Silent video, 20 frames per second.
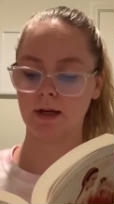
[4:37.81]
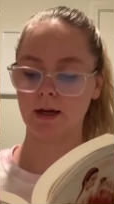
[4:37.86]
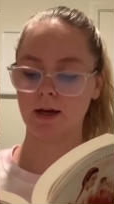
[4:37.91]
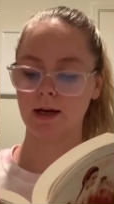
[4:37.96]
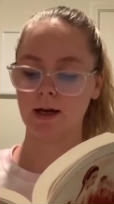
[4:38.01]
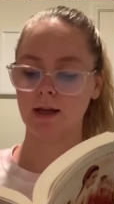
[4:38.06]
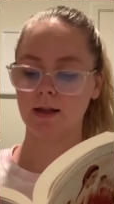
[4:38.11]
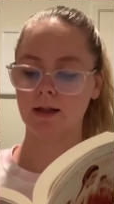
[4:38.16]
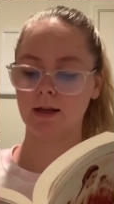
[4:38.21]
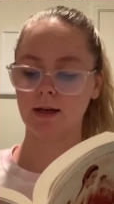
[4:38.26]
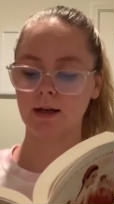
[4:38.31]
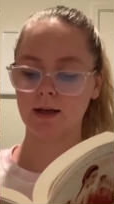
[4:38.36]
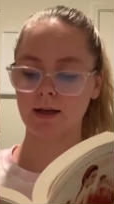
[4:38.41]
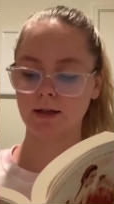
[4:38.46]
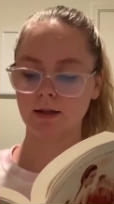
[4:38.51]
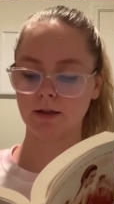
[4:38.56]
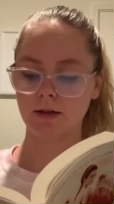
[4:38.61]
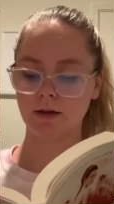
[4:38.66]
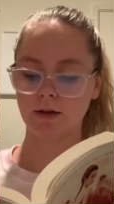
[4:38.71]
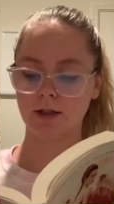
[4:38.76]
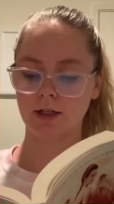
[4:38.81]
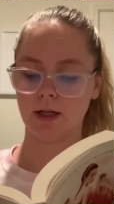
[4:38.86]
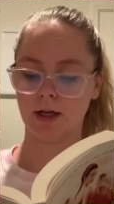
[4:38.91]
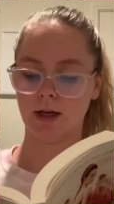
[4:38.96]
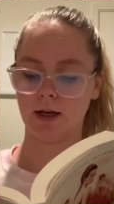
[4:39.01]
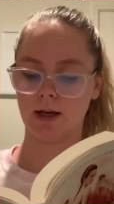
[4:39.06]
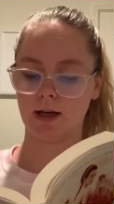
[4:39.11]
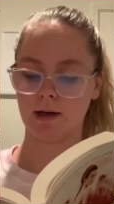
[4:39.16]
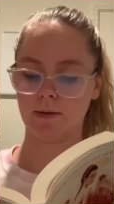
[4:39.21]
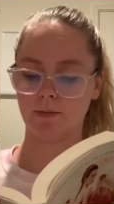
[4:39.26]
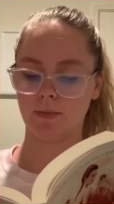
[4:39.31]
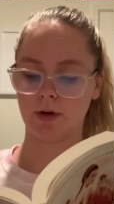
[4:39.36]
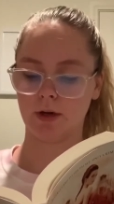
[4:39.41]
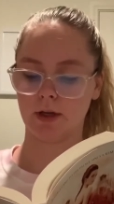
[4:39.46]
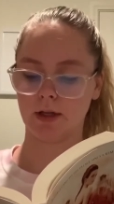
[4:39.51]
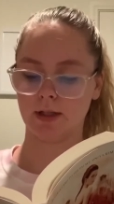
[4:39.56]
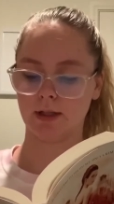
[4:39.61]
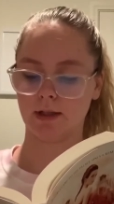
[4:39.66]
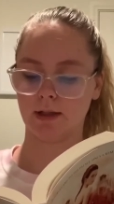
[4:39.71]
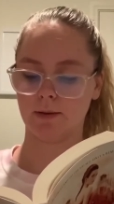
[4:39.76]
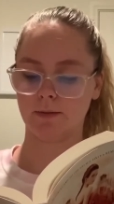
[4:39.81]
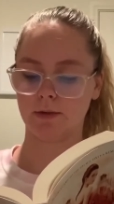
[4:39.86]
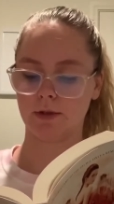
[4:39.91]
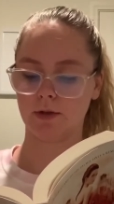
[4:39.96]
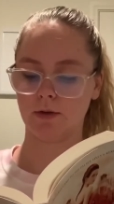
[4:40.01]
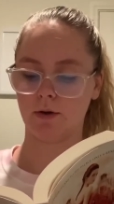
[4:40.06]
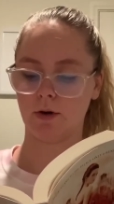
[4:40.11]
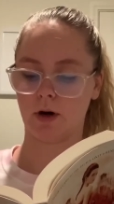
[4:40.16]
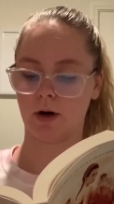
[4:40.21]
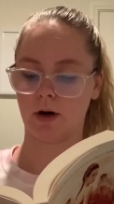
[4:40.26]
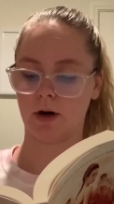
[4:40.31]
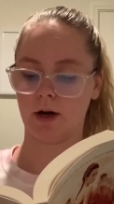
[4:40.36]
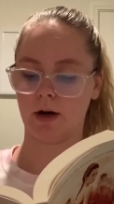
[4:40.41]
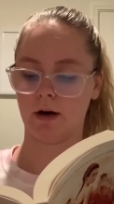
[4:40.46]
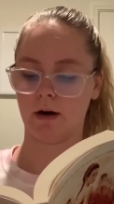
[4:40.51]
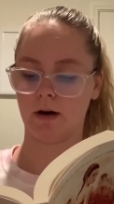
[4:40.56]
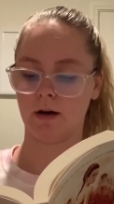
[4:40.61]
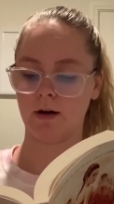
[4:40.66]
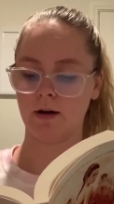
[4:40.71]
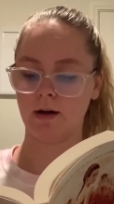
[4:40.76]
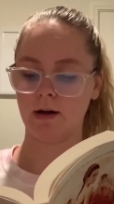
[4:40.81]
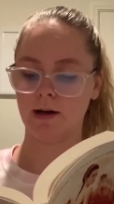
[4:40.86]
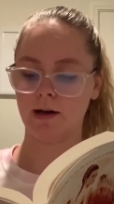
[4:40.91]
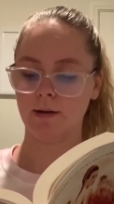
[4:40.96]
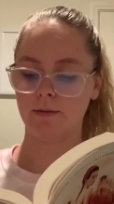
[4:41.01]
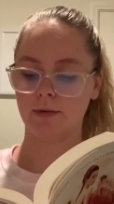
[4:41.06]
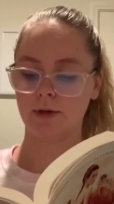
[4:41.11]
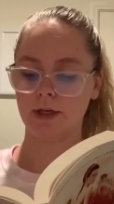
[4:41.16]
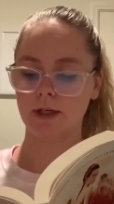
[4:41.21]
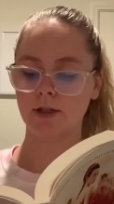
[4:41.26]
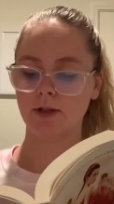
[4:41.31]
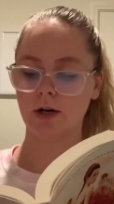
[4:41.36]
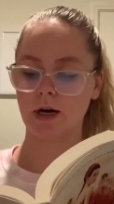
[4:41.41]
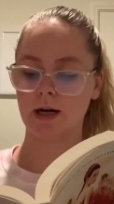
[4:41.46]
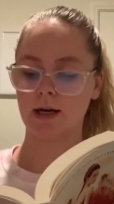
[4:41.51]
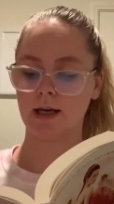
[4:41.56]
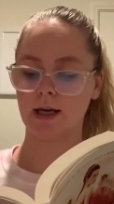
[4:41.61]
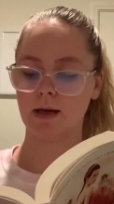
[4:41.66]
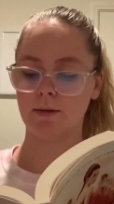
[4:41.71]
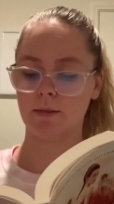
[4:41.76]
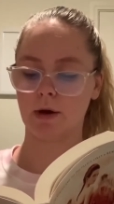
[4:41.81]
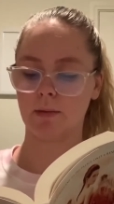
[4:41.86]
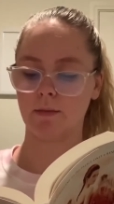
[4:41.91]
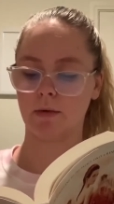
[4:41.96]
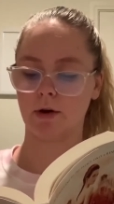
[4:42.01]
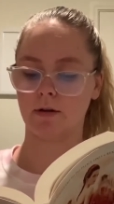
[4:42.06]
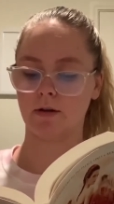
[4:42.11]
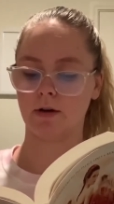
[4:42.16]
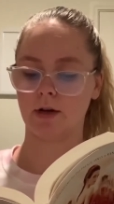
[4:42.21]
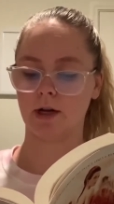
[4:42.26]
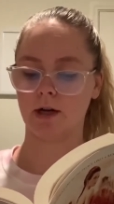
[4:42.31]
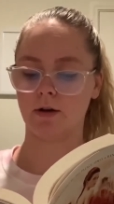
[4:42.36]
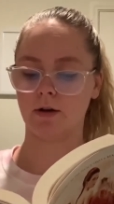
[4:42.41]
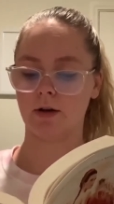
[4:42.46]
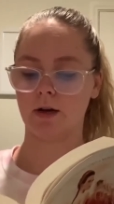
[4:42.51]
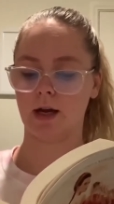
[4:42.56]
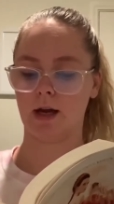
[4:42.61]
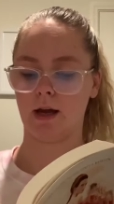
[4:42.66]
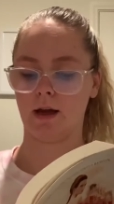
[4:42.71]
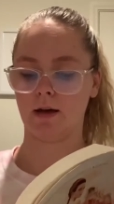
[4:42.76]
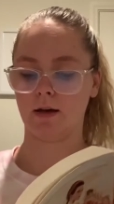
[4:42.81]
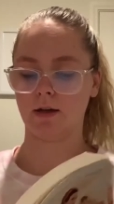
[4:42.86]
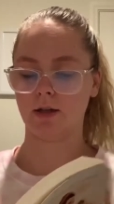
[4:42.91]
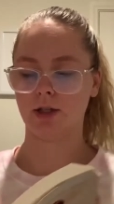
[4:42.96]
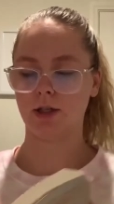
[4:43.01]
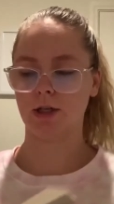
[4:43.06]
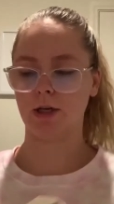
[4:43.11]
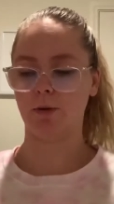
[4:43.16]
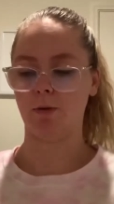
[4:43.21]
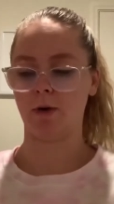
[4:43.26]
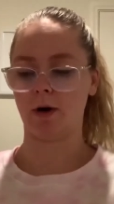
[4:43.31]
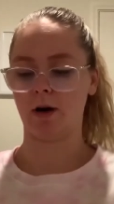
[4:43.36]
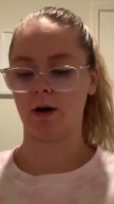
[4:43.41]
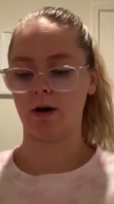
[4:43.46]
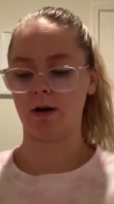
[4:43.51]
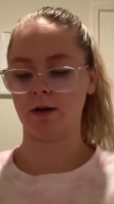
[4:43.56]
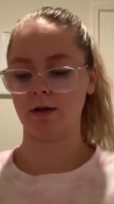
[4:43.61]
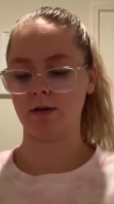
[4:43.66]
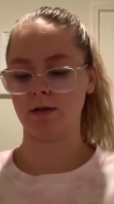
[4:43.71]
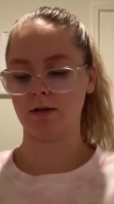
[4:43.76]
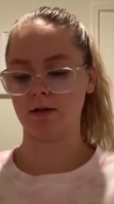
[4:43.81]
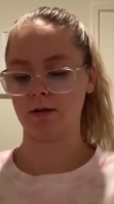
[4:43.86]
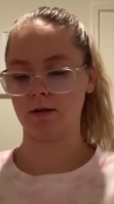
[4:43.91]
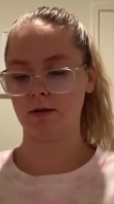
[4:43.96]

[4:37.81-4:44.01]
He then kissed her cheek and put his lips to her ear. Please try to keep my mother entertained. She worries.